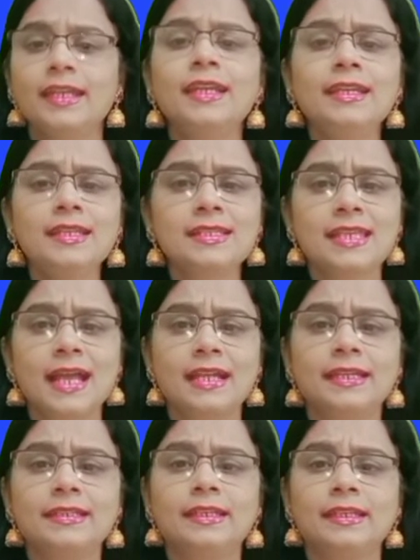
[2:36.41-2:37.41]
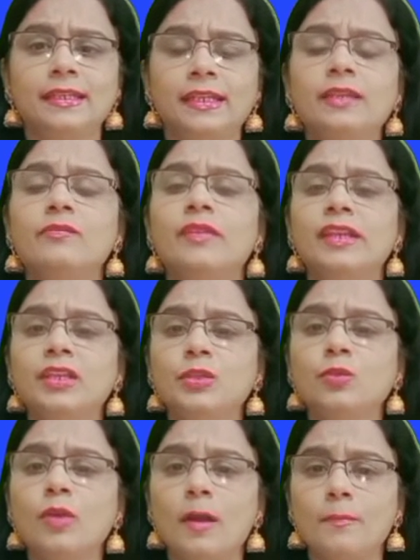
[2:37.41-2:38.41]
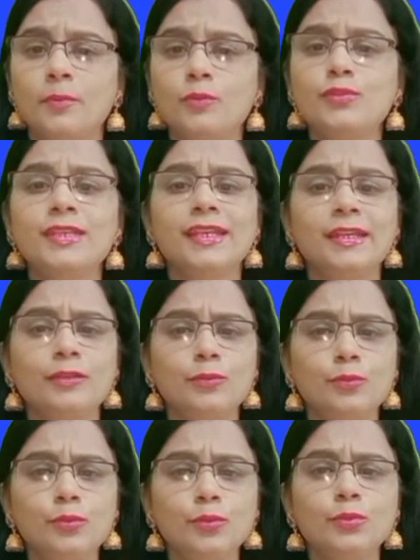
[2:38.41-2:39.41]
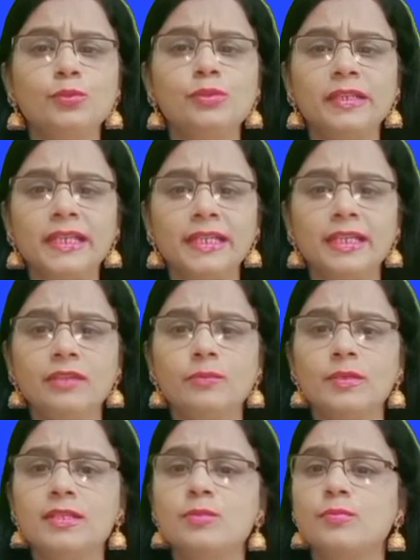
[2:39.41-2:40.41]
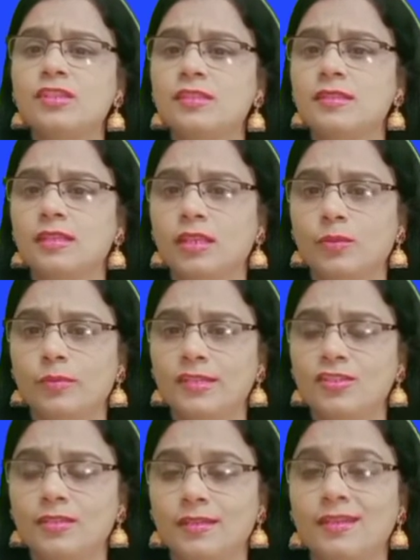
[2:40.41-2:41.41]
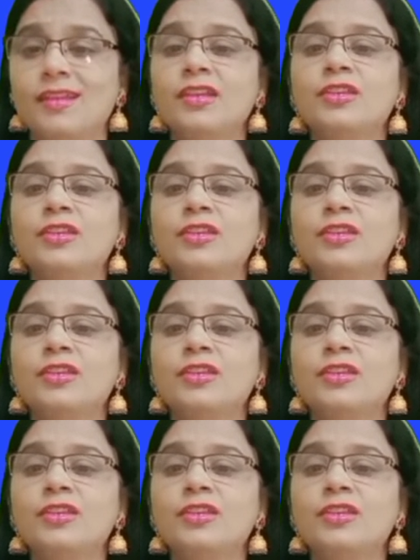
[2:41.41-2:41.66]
In the scanning technique, when you approach 2 to 3 keywords which is in the question,